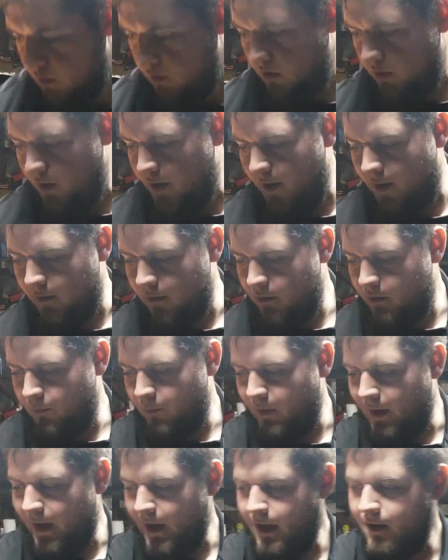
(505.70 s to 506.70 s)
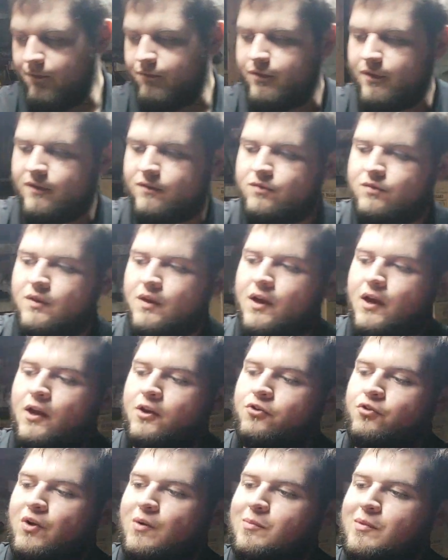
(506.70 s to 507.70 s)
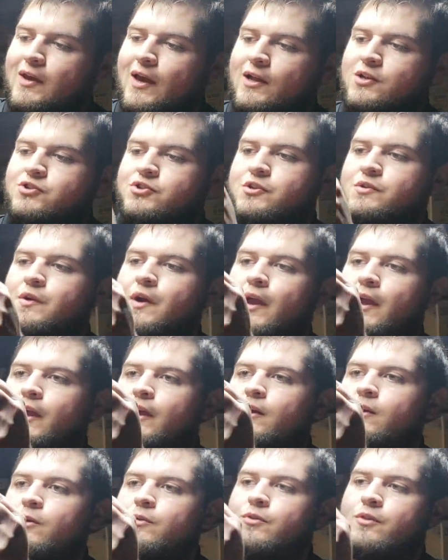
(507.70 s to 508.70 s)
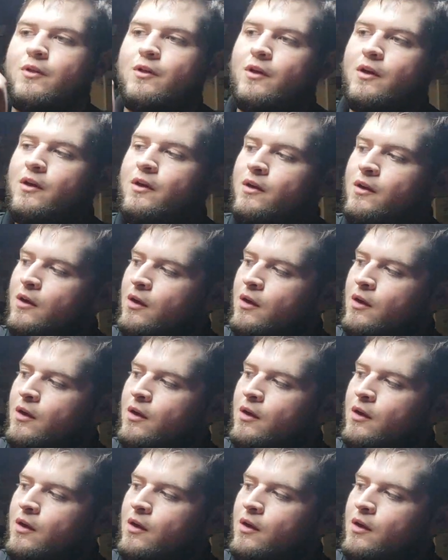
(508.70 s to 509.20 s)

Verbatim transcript: All right, and we have this uh, dream catcher right here with the